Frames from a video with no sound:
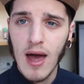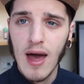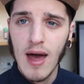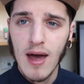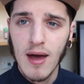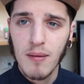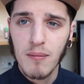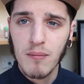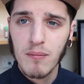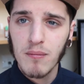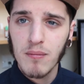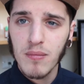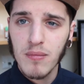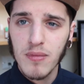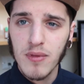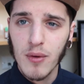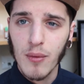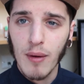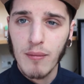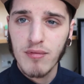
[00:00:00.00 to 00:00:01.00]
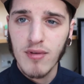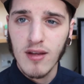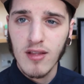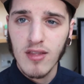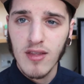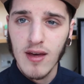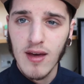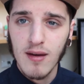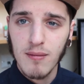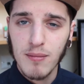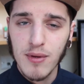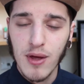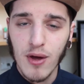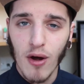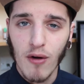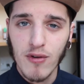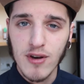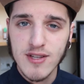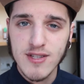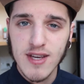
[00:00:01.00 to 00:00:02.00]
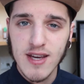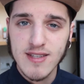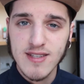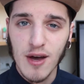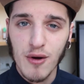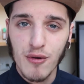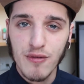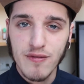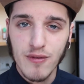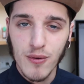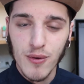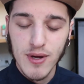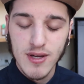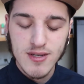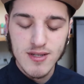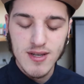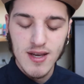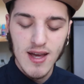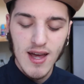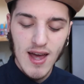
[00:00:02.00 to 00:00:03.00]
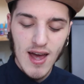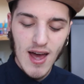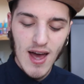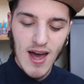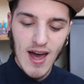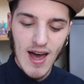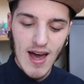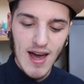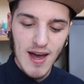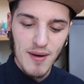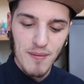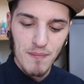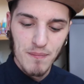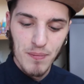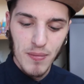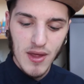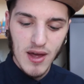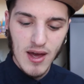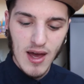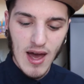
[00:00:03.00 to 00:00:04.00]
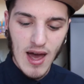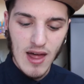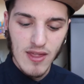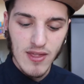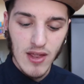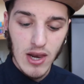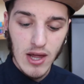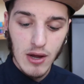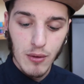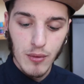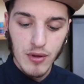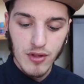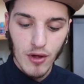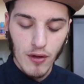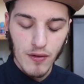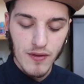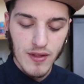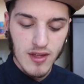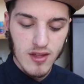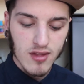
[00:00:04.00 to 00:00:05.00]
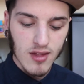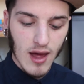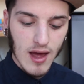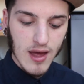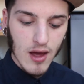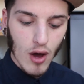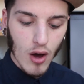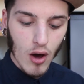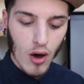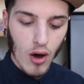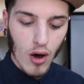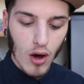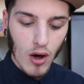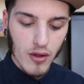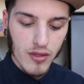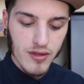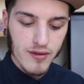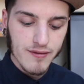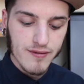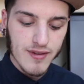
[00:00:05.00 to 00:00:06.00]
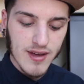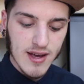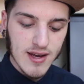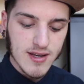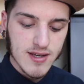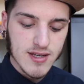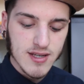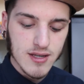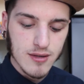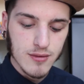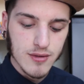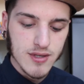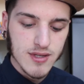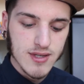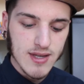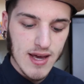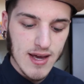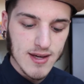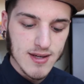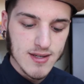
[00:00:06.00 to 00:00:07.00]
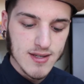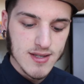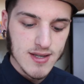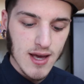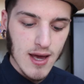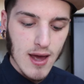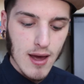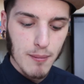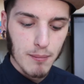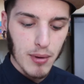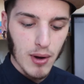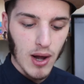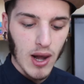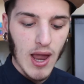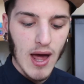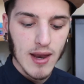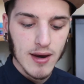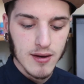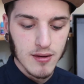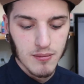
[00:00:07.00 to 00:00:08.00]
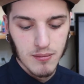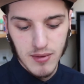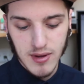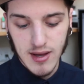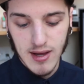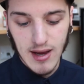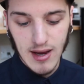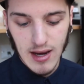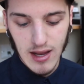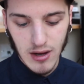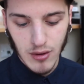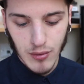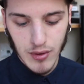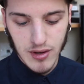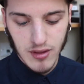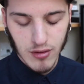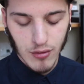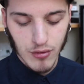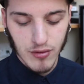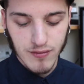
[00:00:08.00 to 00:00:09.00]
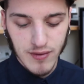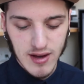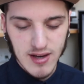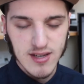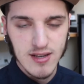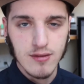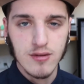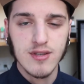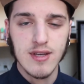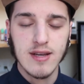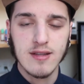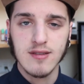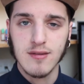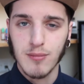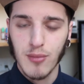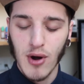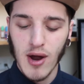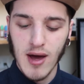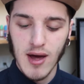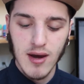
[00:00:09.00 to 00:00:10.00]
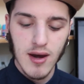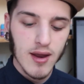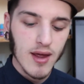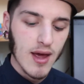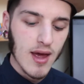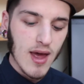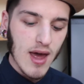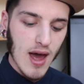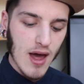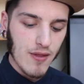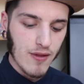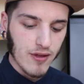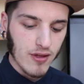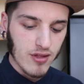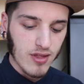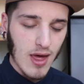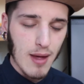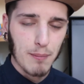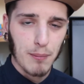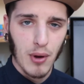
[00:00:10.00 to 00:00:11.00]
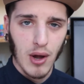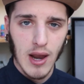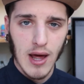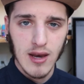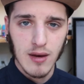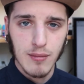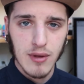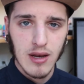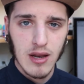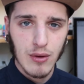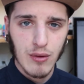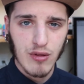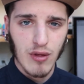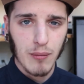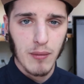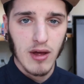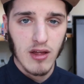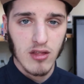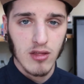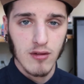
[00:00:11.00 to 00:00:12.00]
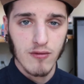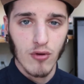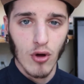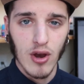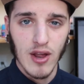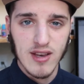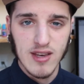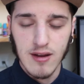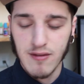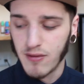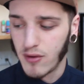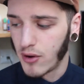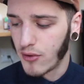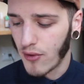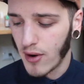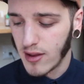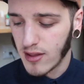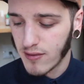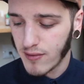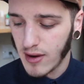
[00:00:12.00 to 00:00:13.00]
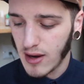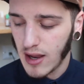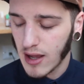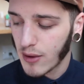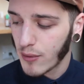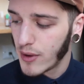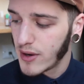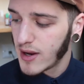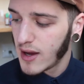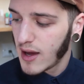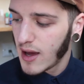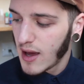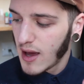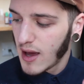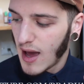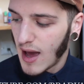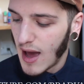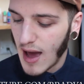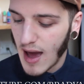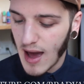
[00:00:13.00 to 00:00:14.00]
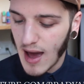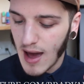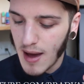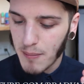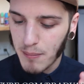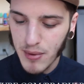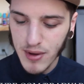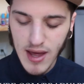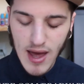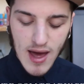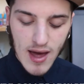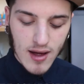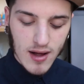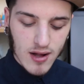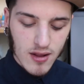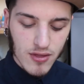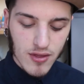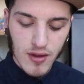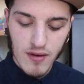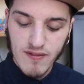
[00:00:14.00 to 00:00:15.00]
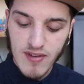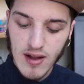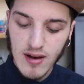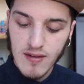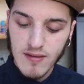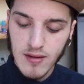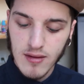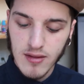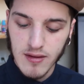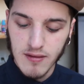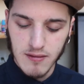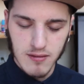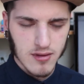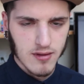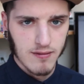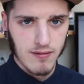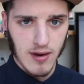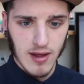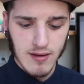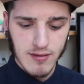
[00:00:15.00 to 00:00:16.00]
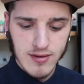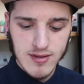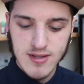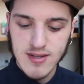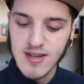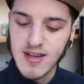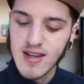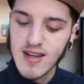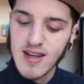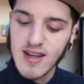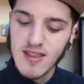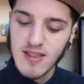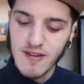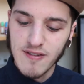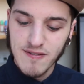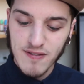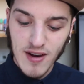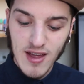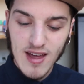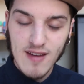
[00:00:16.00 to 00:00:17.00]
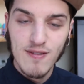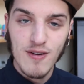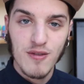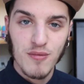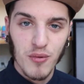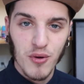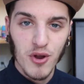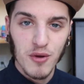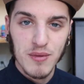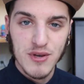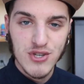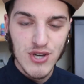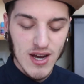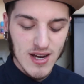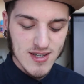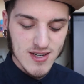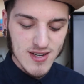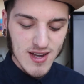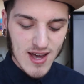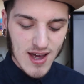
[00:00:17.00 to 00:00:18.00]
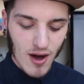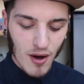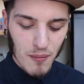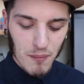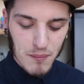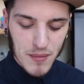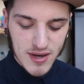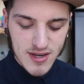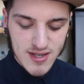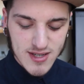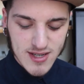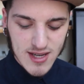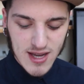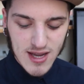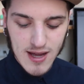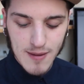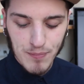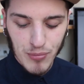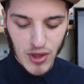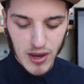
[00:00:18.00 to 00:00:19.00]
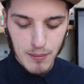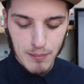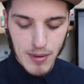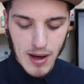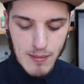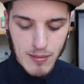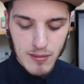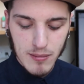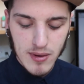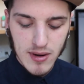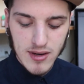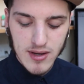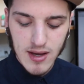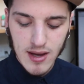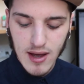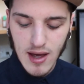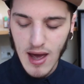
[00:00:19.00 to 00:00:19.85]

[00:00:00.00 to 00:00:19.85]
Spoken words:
The website's there, but you can't really see it, it's out of focus. And the liquids on this site are the V2 Cigs Platinum e-liquid. So it's V2 Cigs the brand, and this is their Platinum e-liquids. I'm guessing they've got like different grades of e-liquid. But yeah, the flavors we're going to be checking today are mint tea and peppermint.